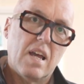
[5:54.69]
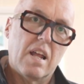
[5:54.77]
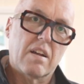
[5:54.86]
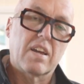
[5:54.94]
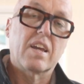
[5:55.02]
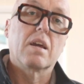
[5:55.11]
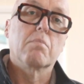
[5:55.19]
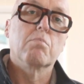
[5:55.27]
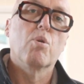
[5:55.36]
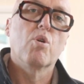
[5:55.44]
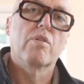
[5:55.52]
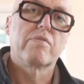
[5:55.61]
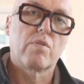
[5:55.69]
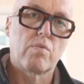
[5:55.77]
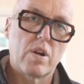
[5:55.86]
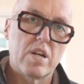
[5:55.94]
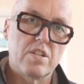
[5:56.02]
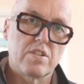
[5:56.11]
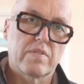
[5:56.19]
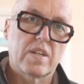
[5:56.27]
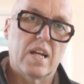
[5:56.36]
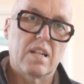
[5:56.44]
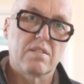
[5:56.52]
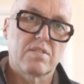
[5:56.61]
and I can get more of a range of
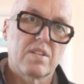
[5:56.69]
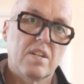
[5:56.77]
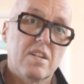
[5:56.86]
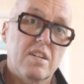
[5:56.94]
colours.